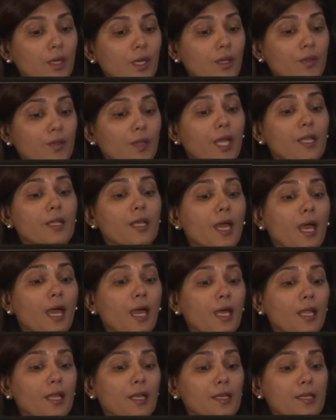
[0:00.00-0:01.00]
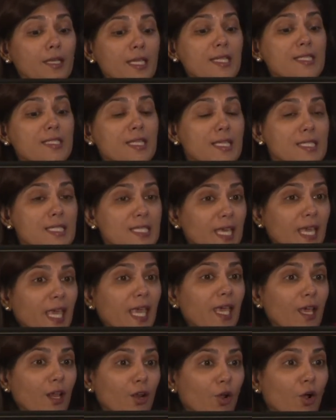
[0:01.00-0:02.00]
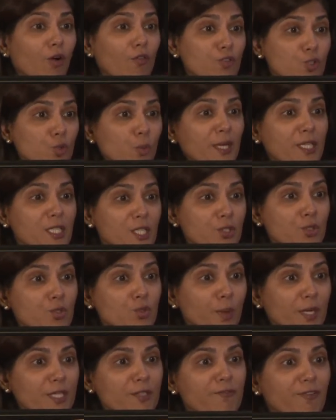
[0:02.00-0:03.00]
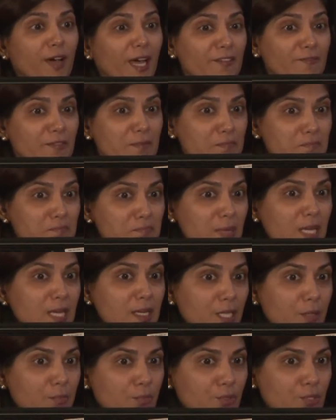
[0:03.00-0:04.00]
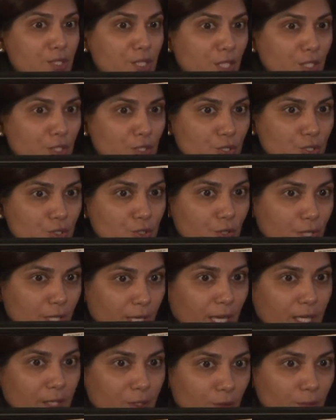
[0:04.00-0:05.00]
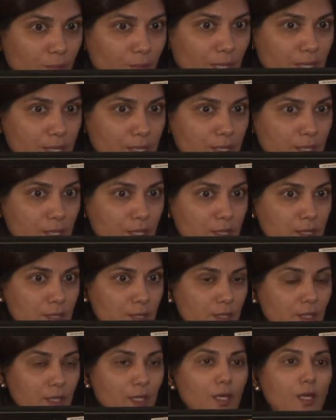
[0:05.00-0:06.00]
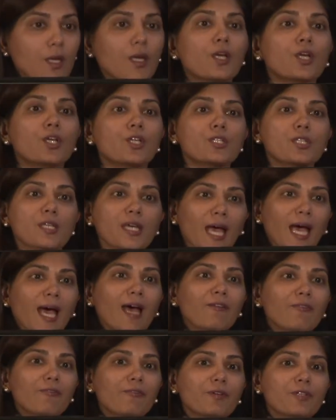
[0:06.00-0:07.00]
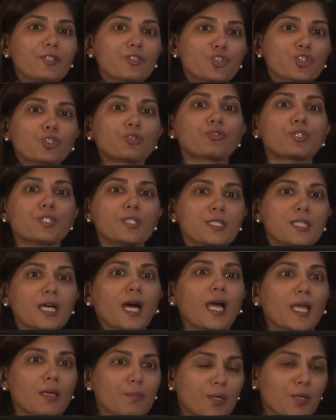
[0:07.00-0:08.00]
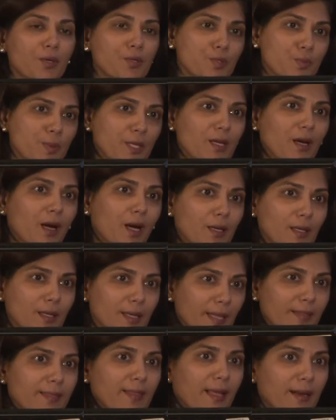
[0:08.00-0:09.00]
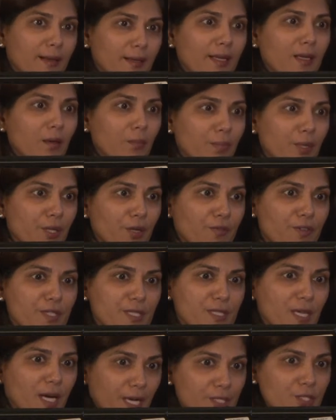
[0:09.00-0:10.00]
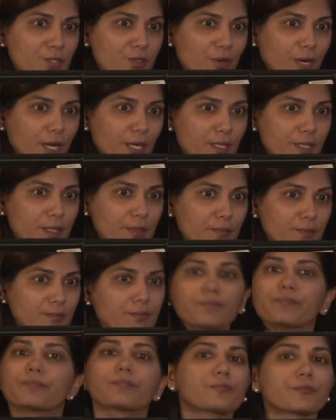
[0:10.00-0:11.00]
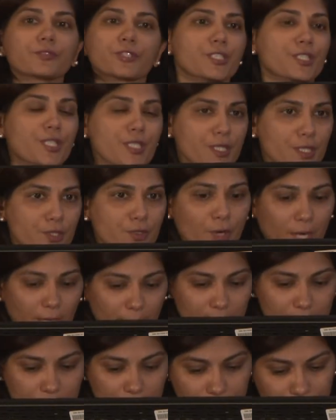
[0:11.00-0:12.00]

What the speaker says: that needs a scale of 20 to 25 million procedures on an annual basis, to have children die because we can't get that little bit of a science right just isn't right.